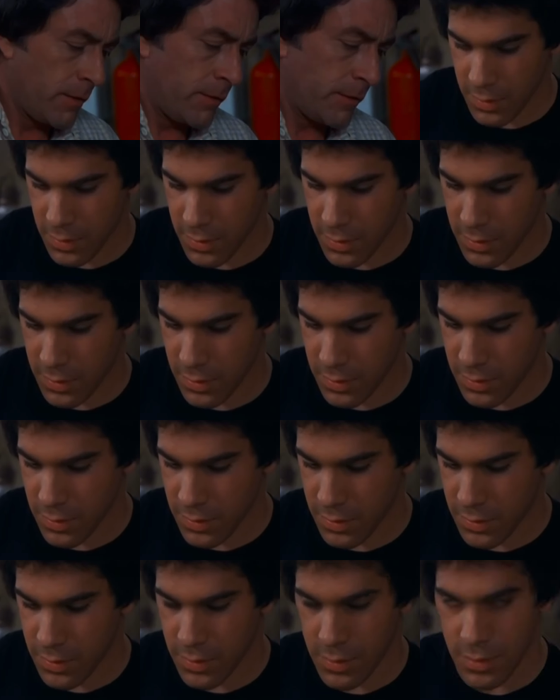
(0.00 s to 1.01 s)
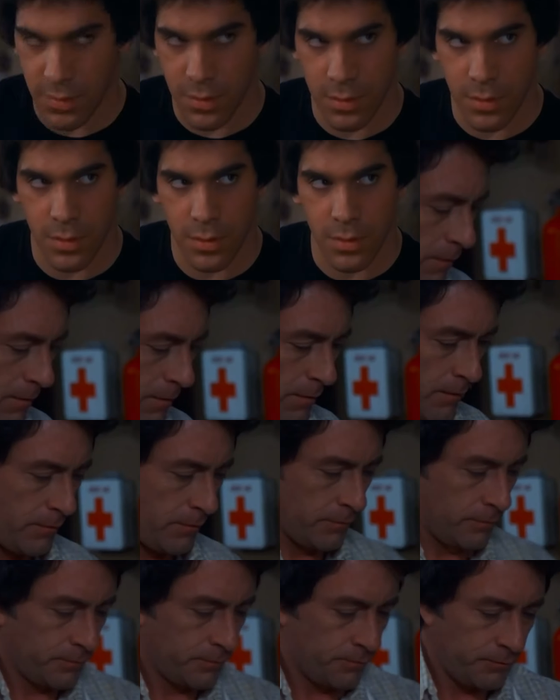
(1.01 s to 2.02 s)

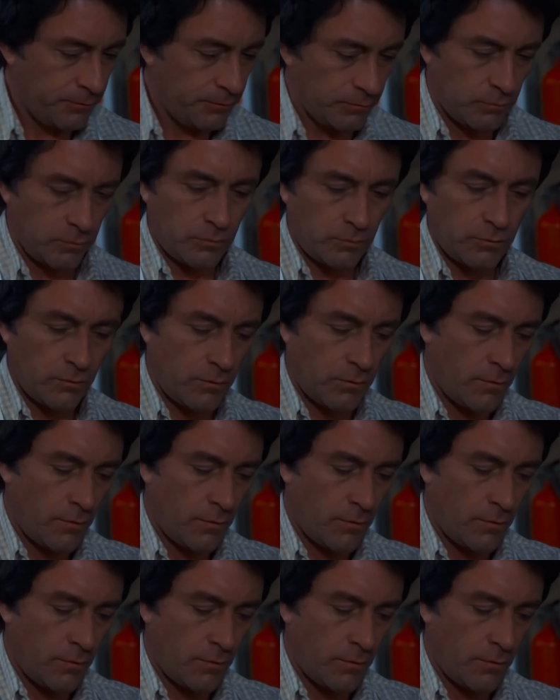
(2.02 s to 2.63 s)
Nobody speaks.